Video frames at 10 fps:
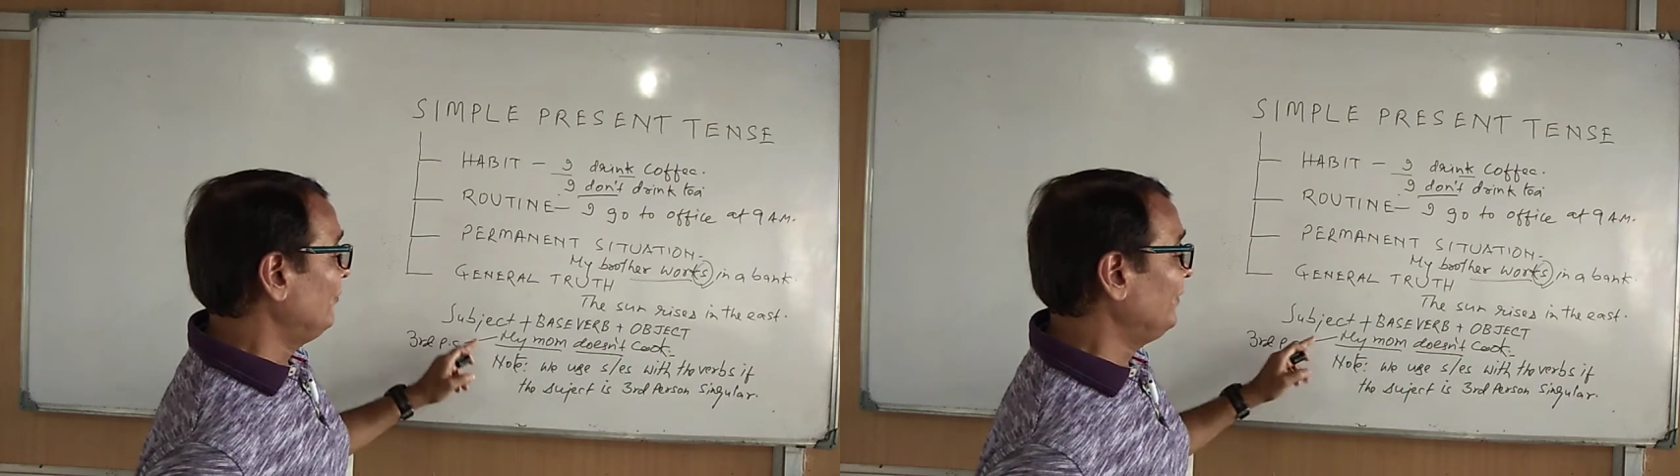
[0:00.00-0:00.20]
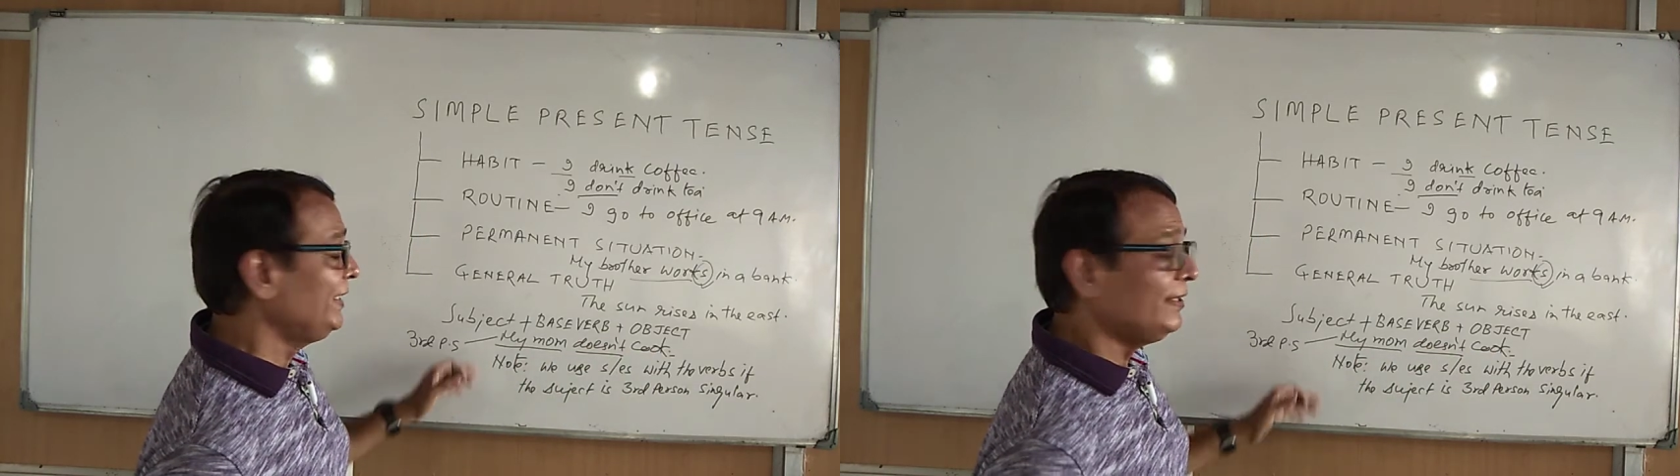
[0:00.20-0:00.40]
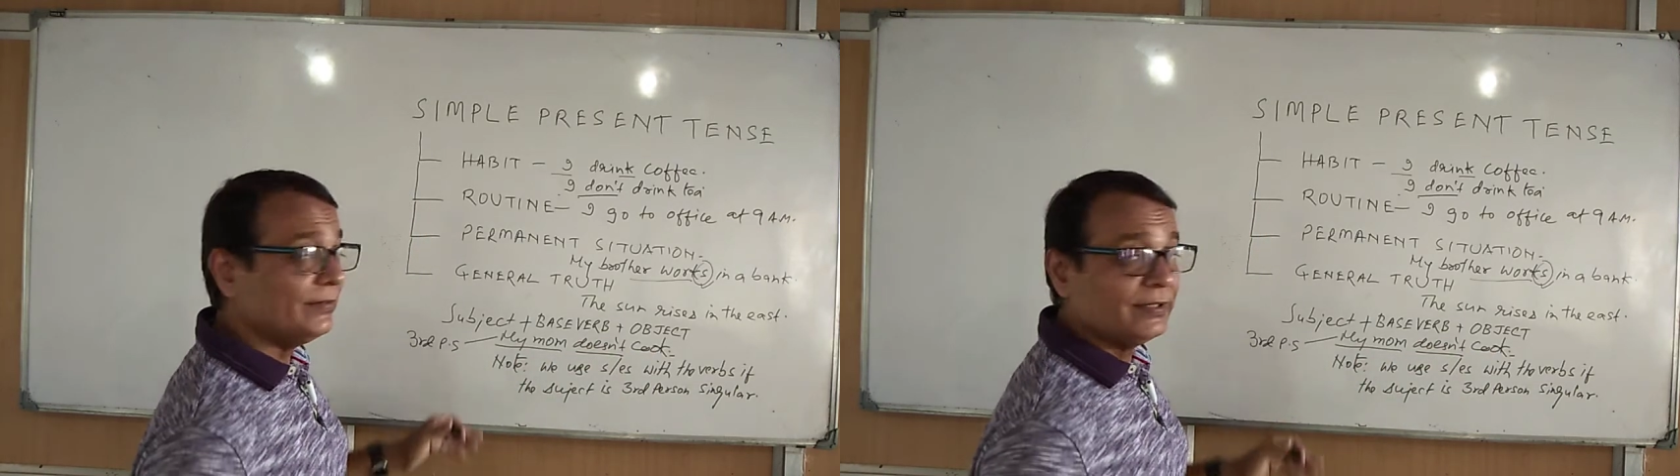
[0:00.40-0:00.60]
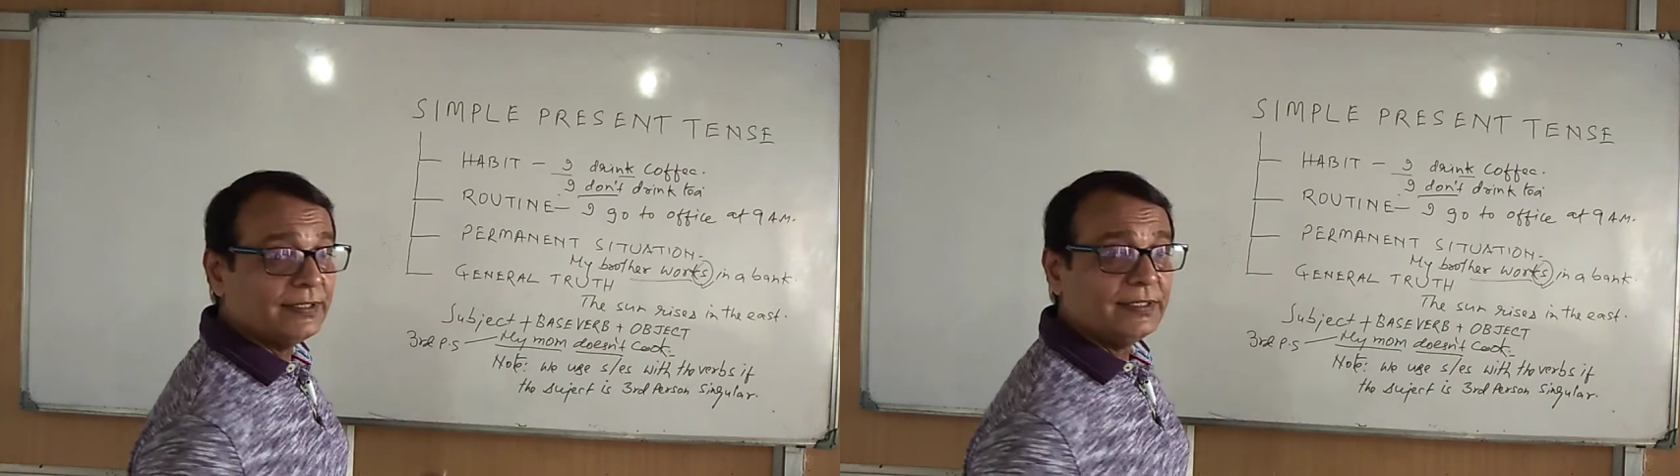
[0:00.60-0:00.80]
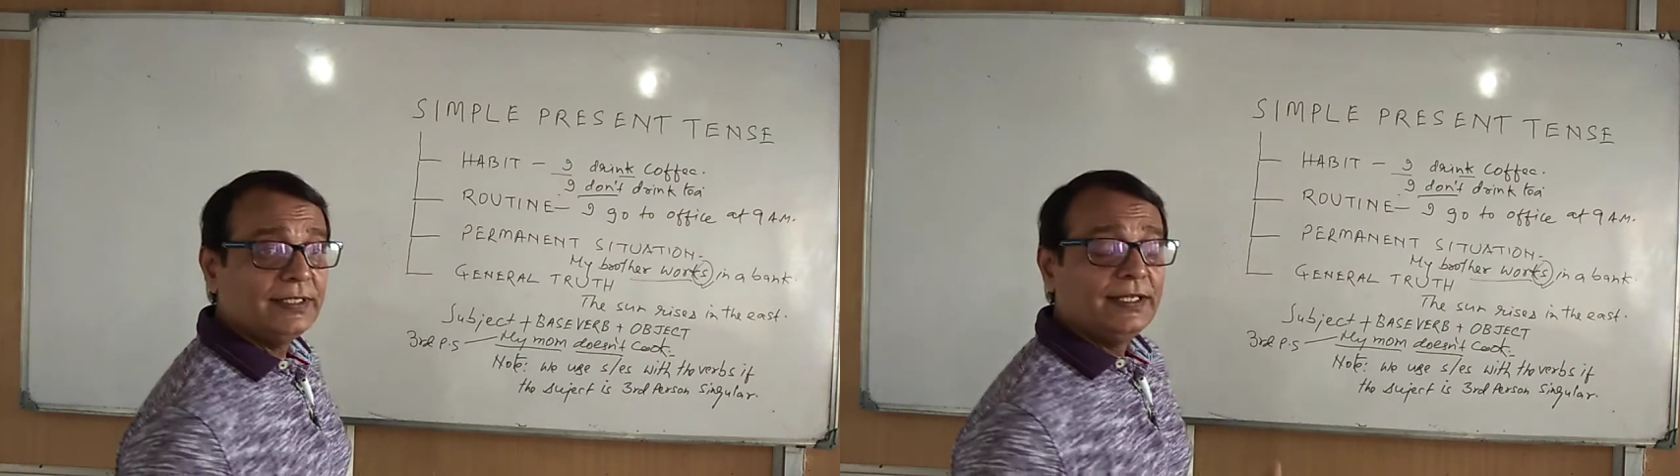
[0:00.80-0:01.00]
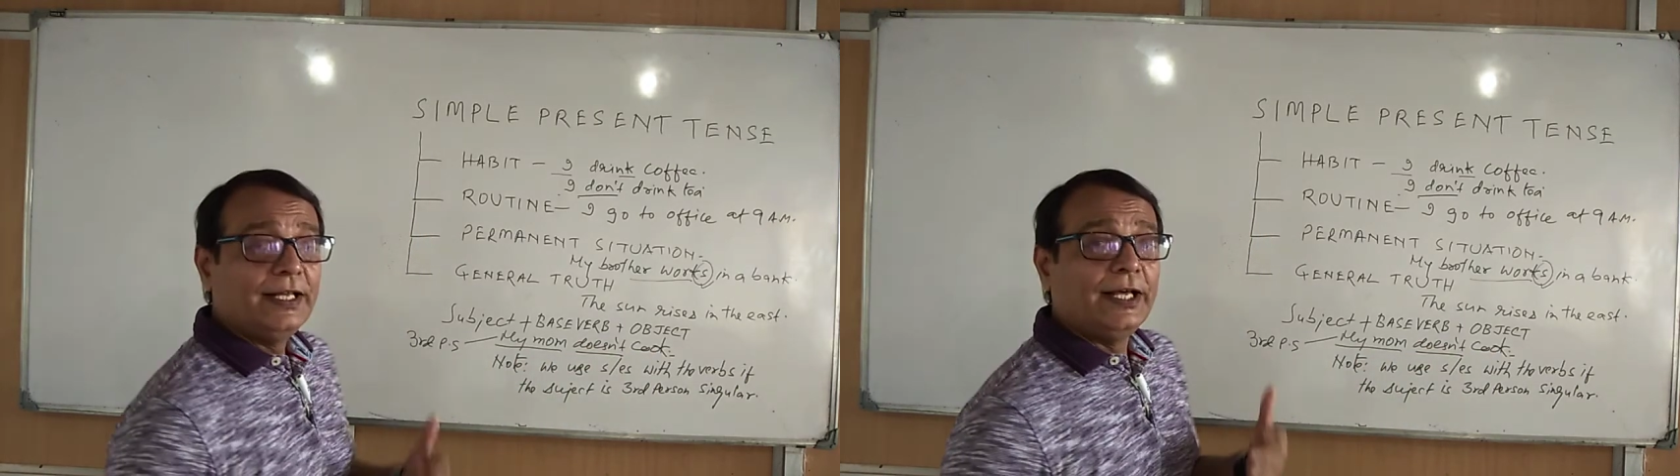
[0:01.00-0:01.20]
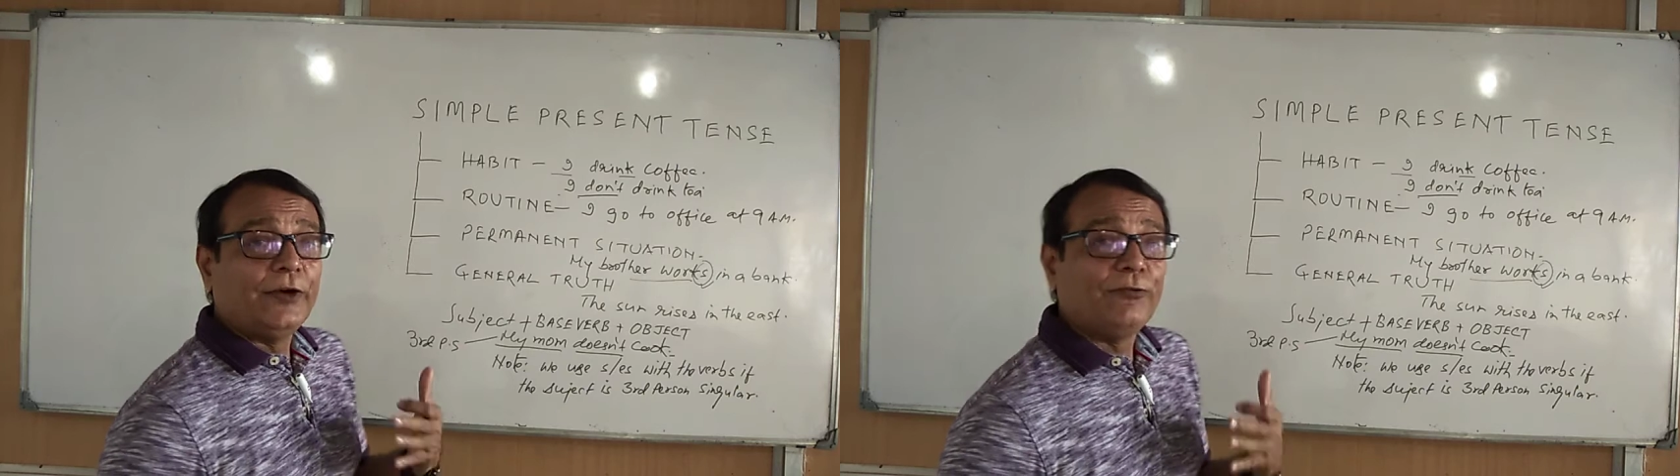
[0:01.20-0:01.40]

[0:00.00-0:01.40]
Whenever